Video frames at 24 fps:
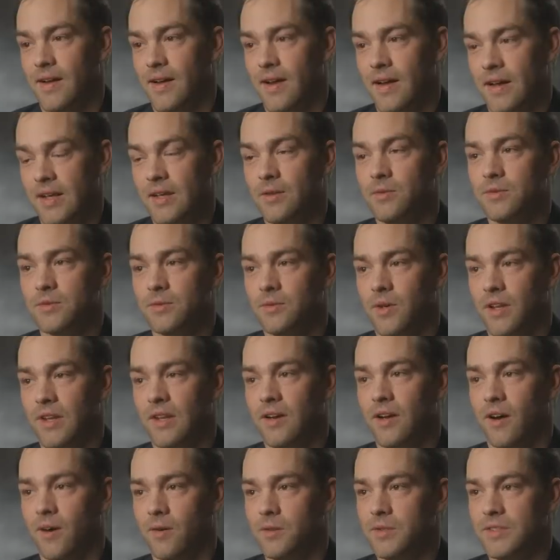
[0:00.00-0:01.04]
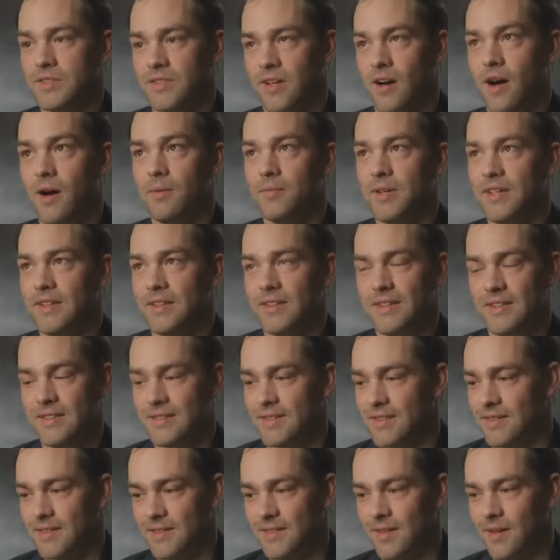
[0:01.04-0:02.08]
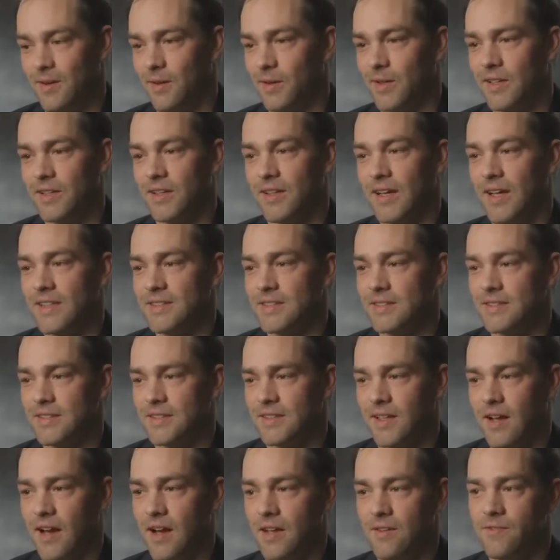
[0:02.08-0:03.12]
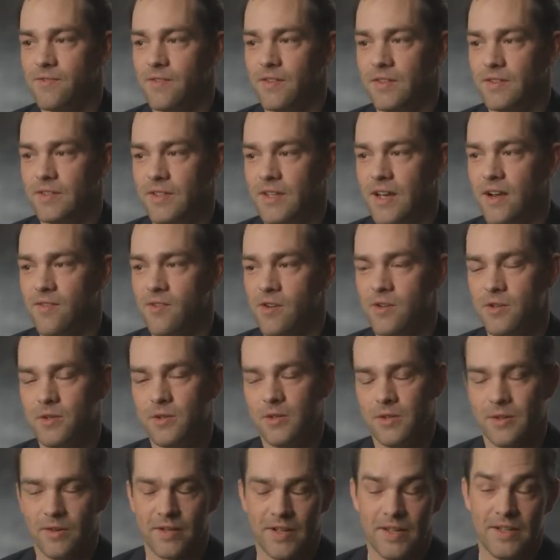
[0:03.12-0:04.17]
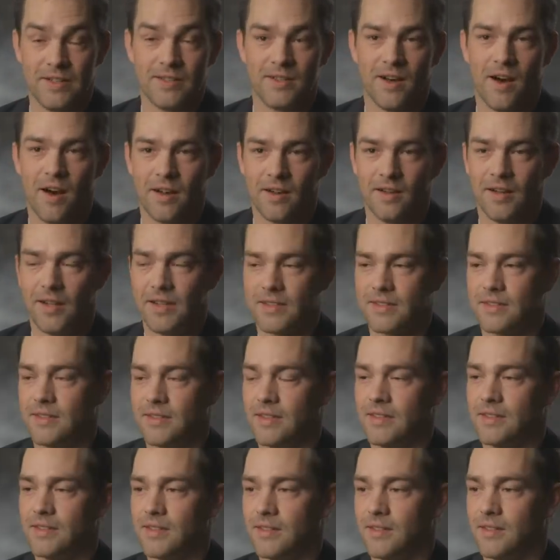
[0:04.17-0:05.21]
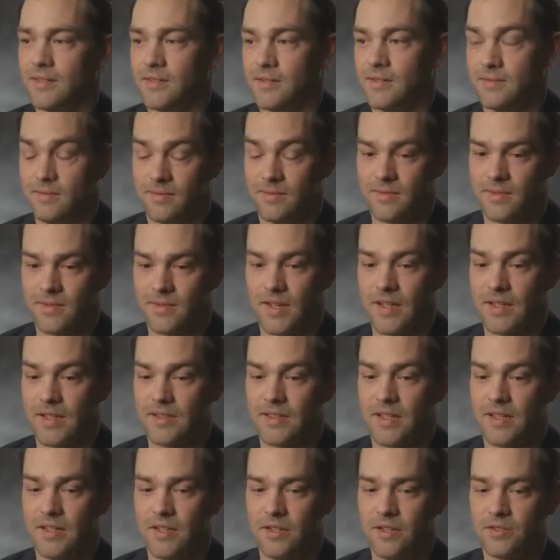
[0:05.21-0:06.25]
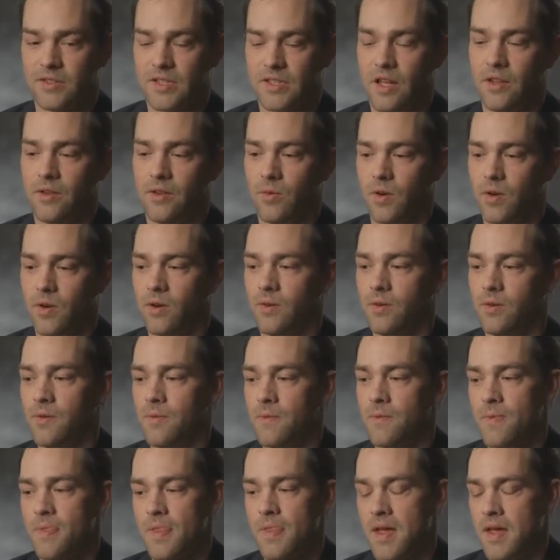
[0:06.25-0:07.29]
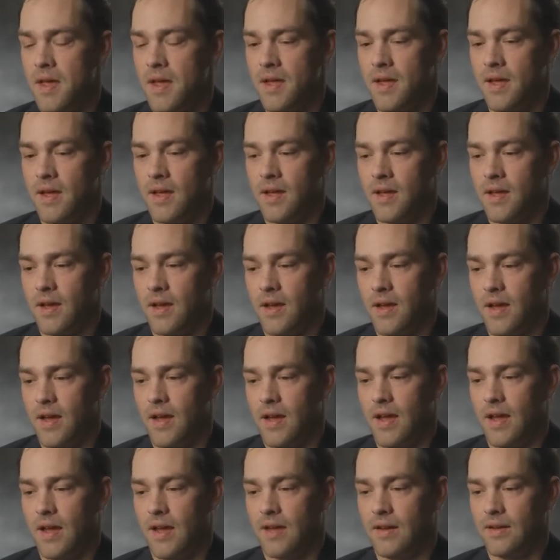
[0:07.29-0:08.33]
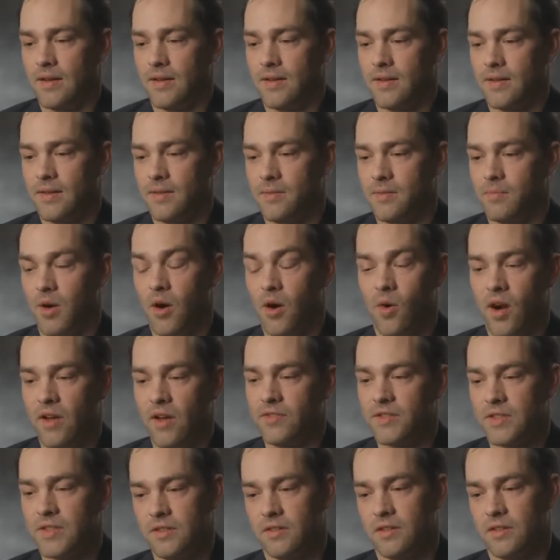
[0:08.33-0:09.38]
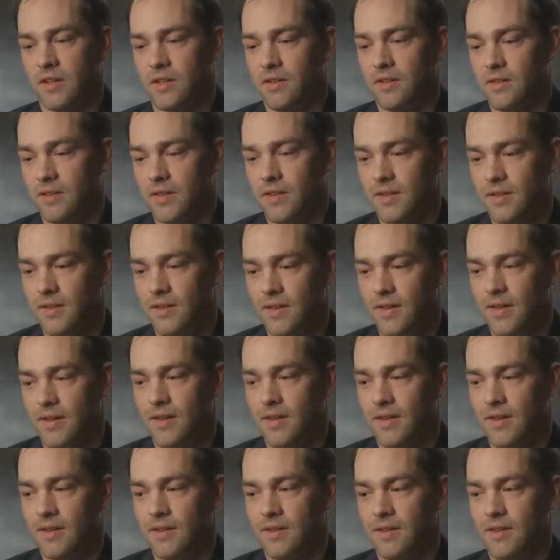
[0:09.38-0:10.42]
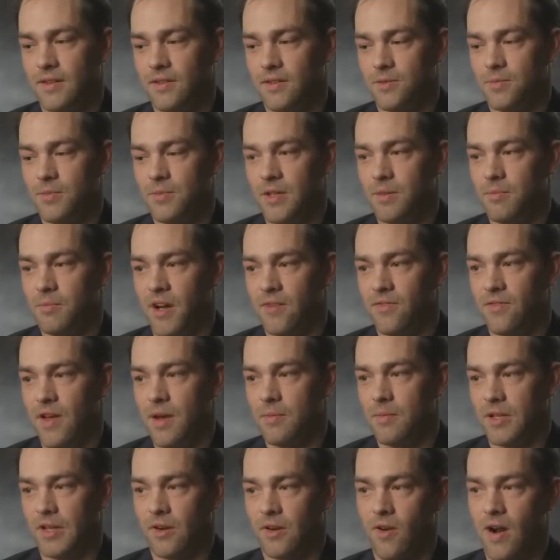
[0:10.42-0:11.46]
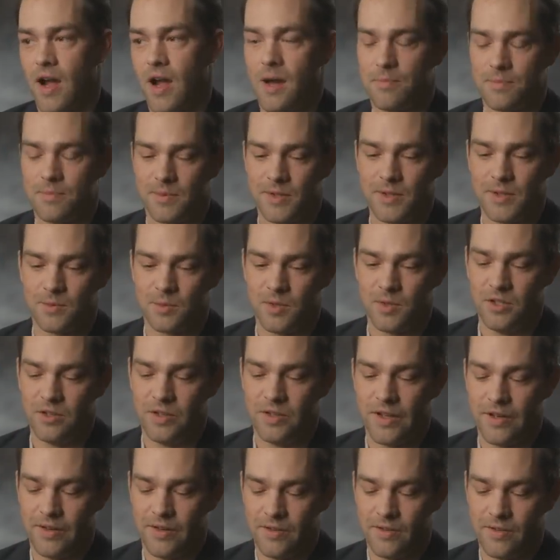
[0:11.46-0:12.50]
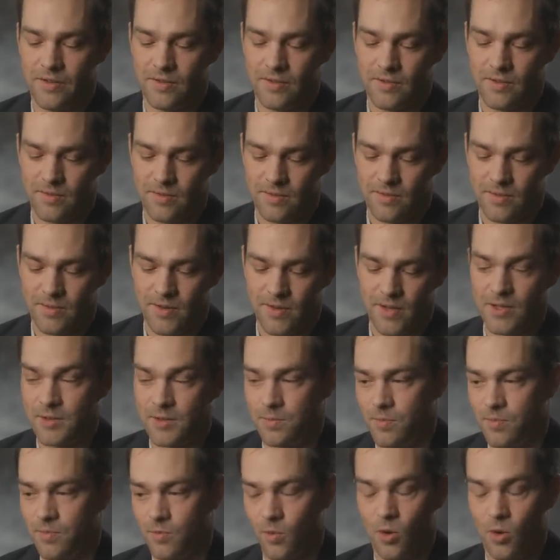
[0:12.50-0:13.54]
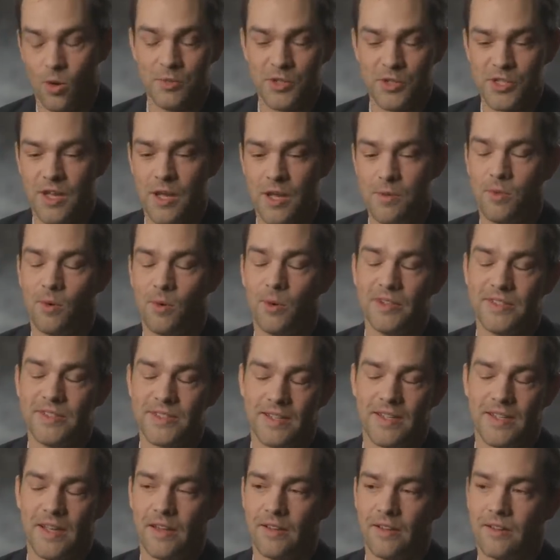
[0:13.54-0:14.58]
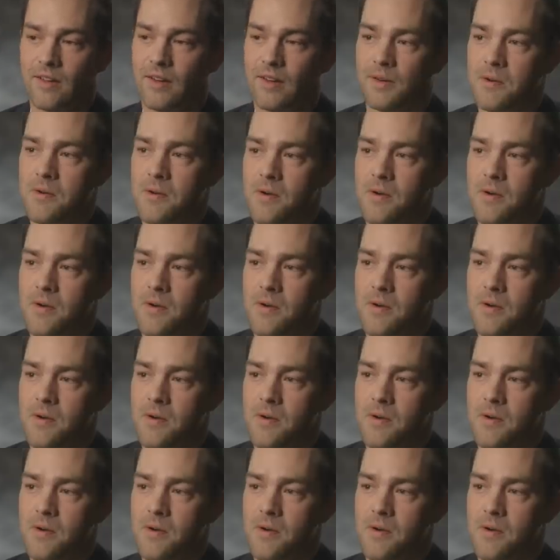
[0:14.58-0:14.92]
And he was the one that always taught me, you know, little lessons in life. And you never knew you were getting taught a lesson until, like I said, years down the road. And my wife still gives me and my family crap, because when you get us Romesha boys together,